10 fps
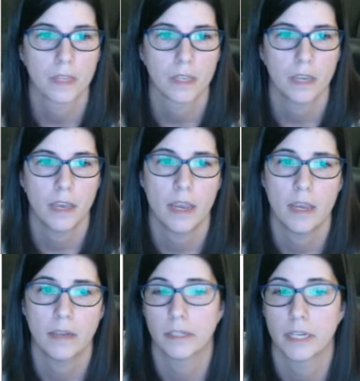
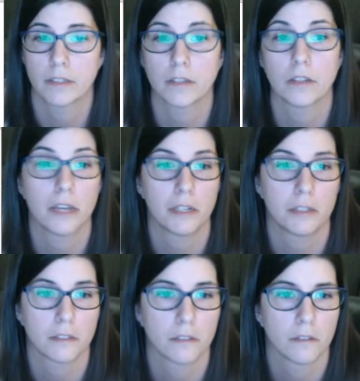and I guess the
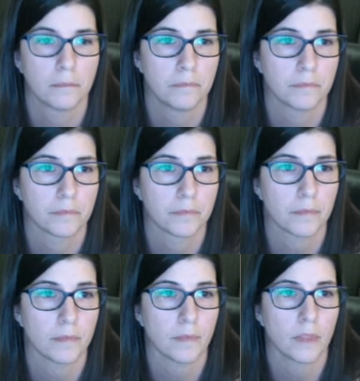lettuce.
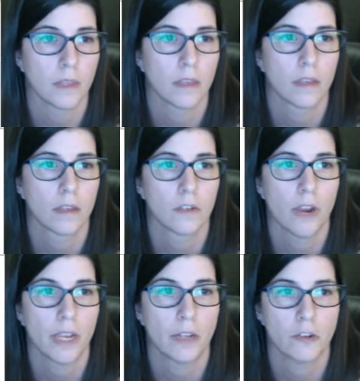
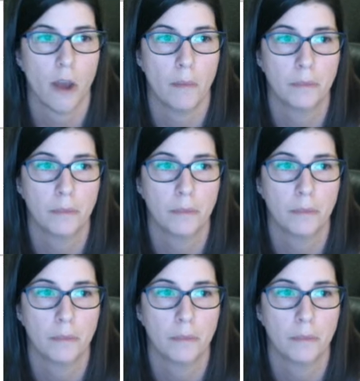Drag and drop.